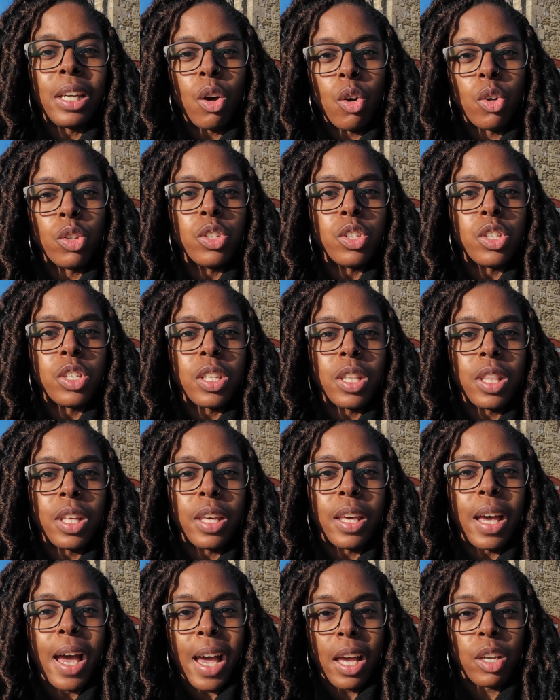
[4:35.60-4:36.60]
onto
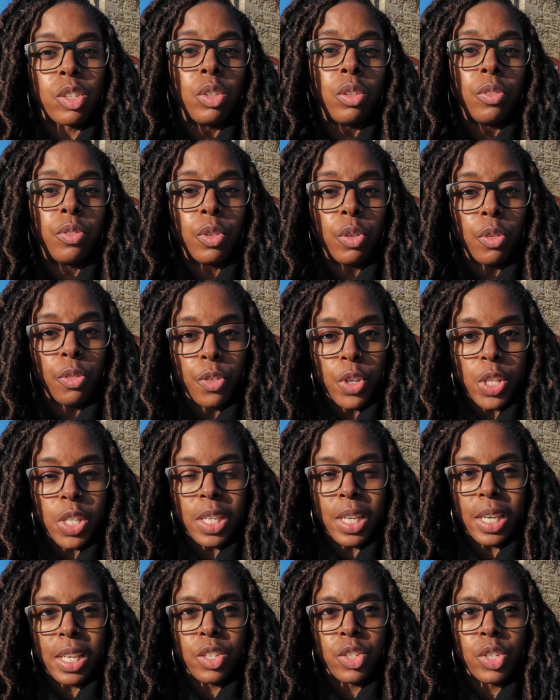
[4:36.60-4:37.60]
the Action 4
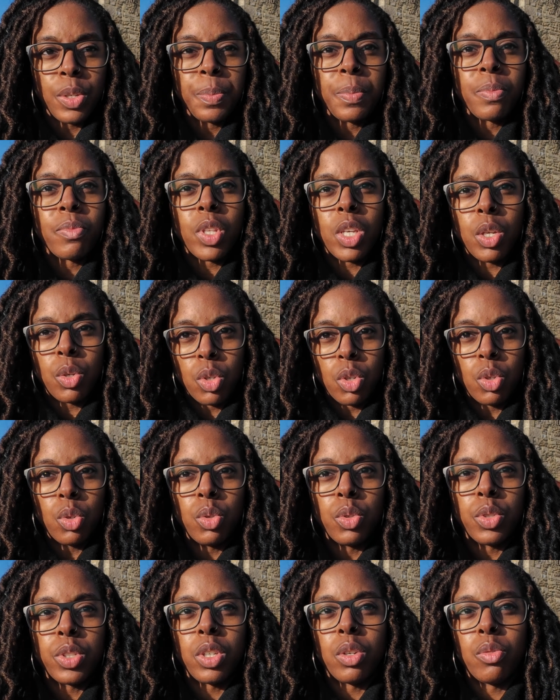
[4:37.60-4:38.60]
footage, you can
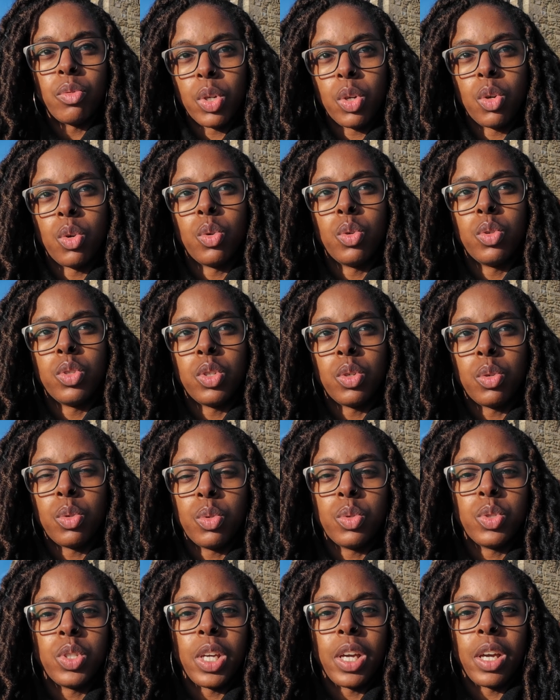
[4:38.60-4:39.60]
also record your
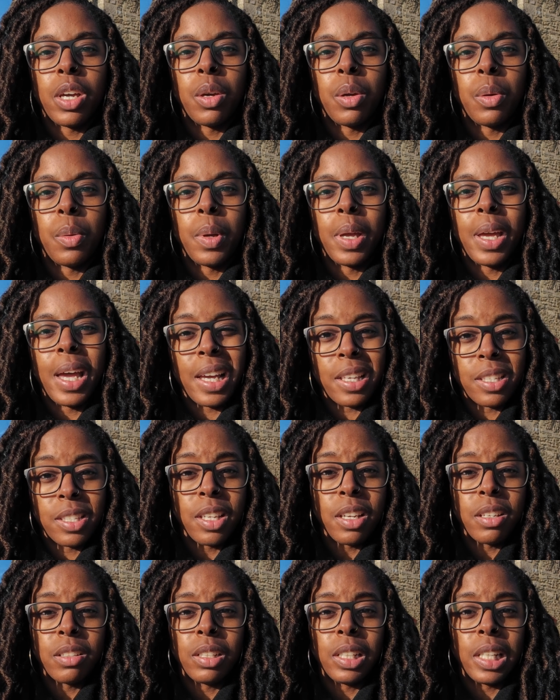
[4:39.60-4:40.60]
audio
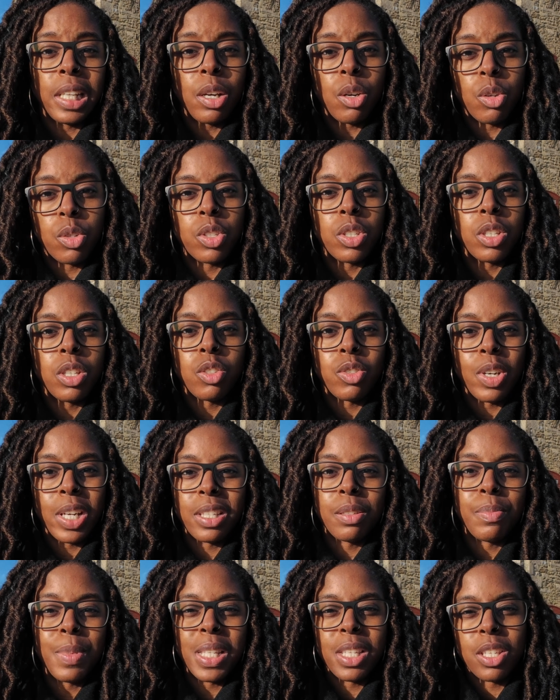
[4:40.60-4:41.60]
externally onto the
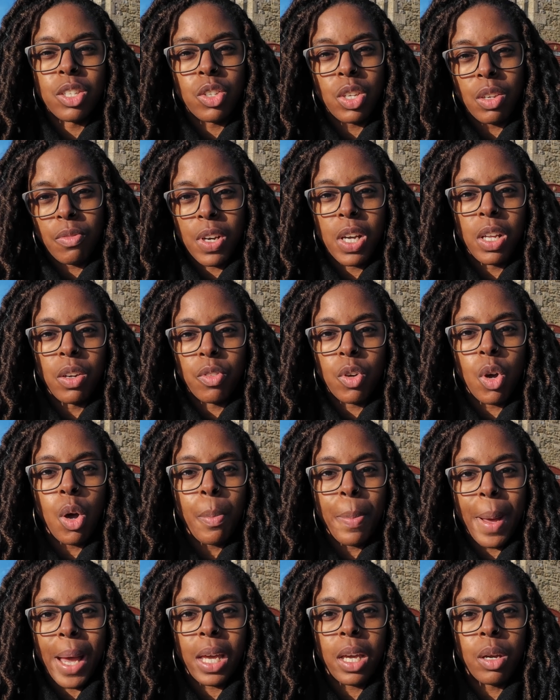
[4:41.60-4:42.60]
transmitter, so you've kind of got
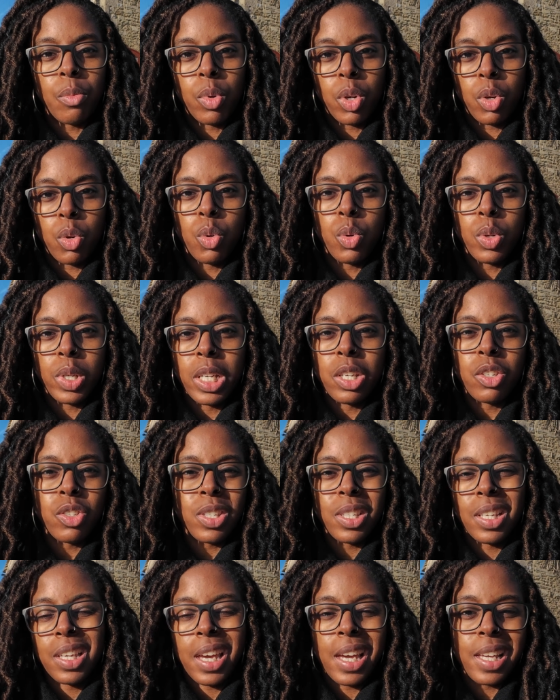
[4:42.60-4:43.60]
a backup recording
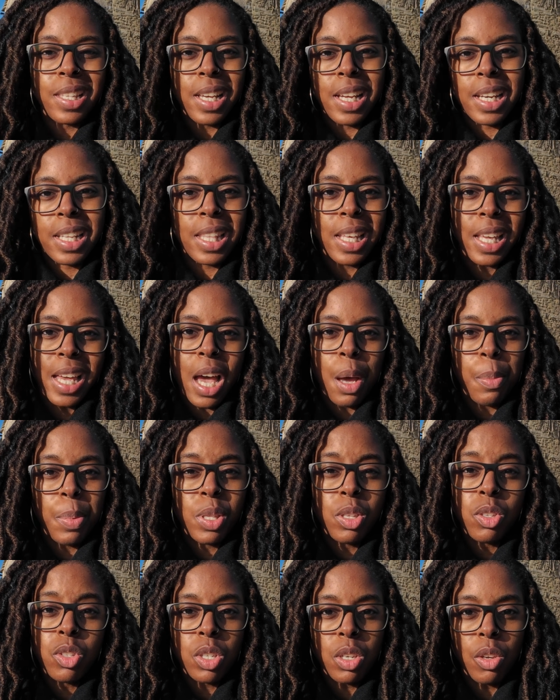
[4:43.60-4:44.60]
just in case anything
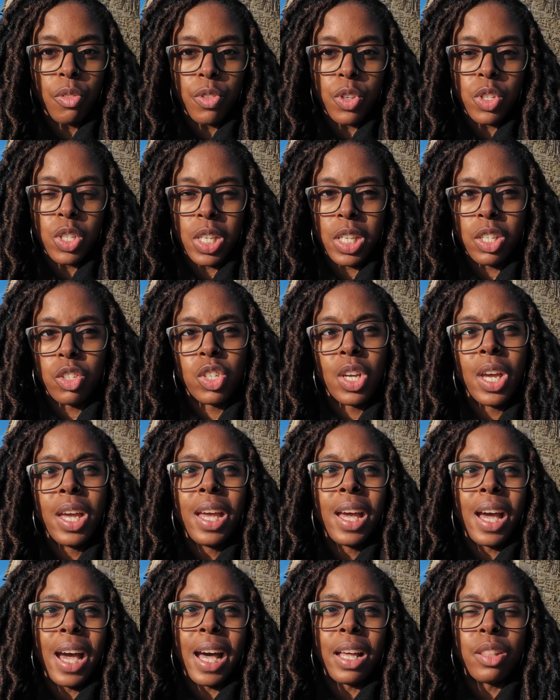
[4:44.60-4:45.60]
happens to your footage
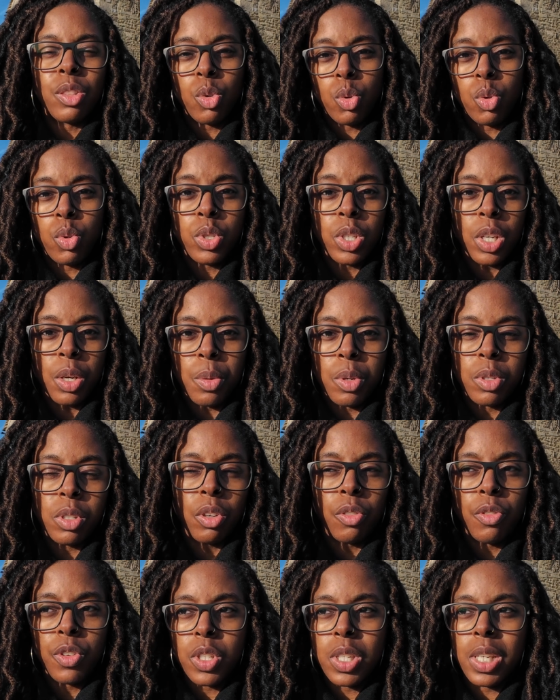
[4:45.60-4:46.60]
and the audio on
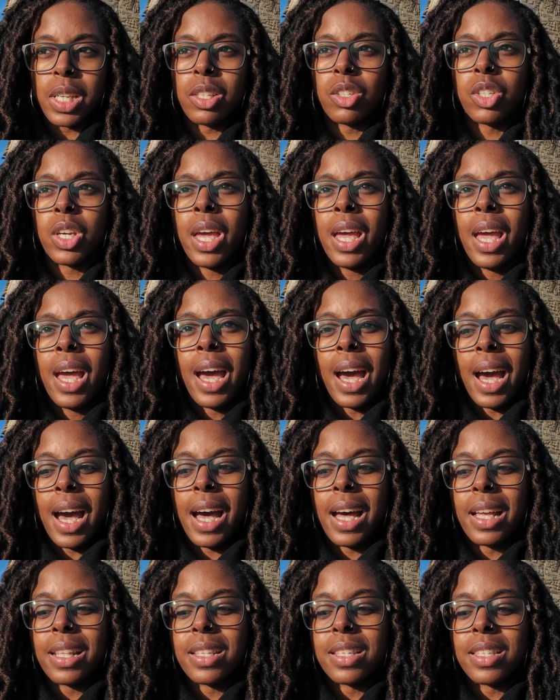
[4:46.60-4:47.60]
your footage.
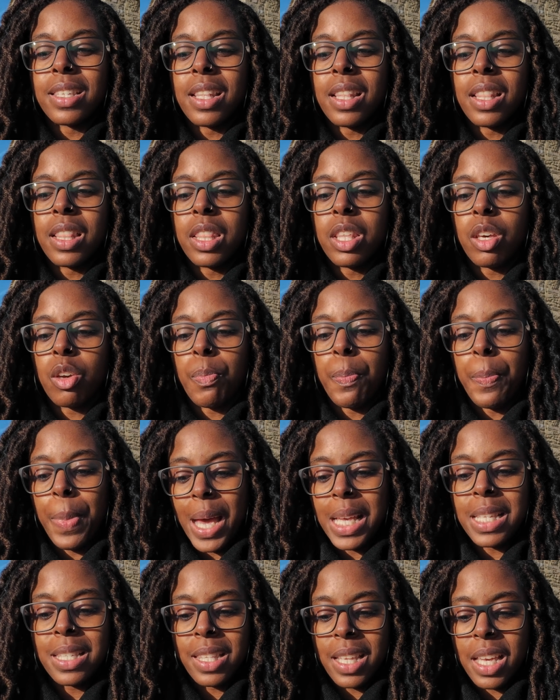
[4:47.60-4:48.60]
And the
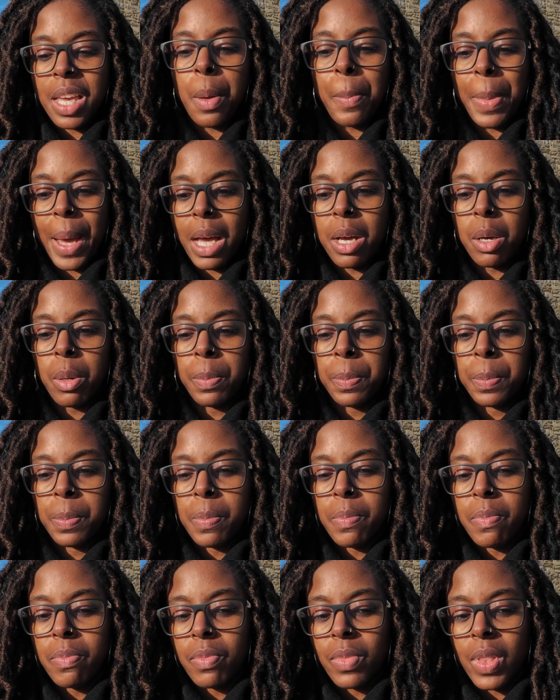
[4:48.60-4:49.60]
best thing about
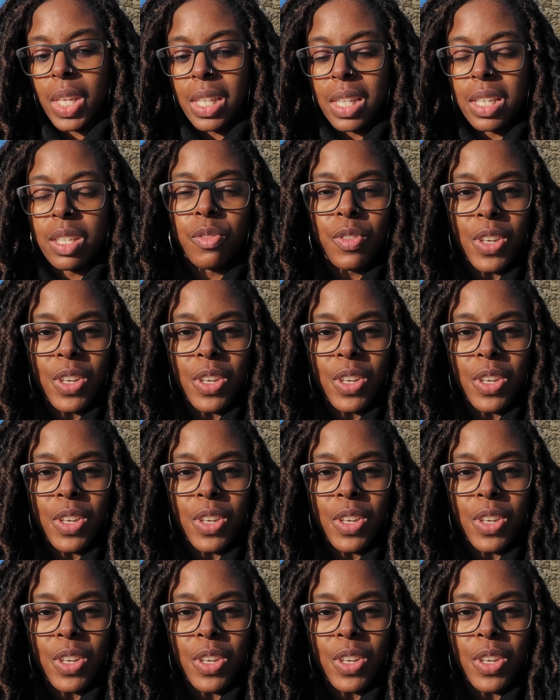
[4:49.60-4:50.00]
this